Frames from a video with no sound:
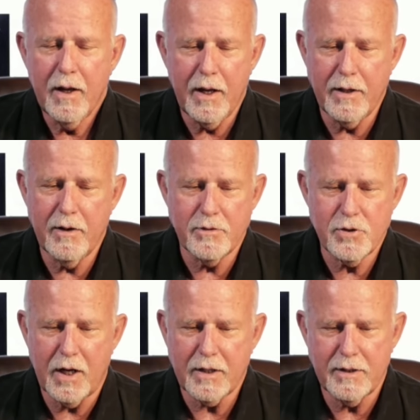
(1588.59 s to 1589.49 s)
And I was
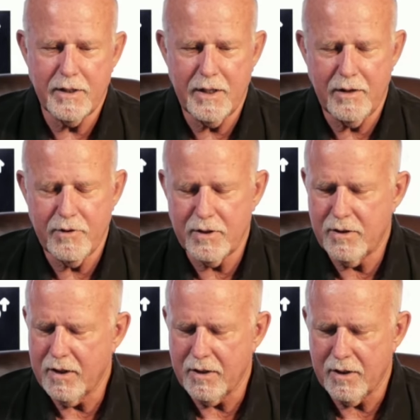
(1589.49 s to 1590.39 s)
talking to
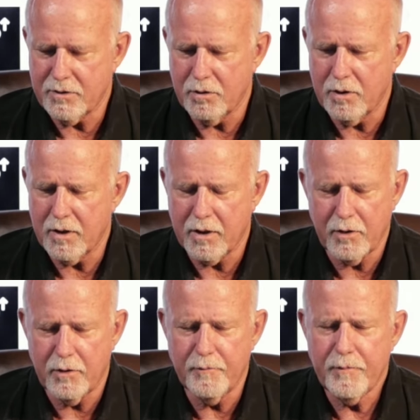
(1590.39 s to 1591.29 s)
David not too long ago,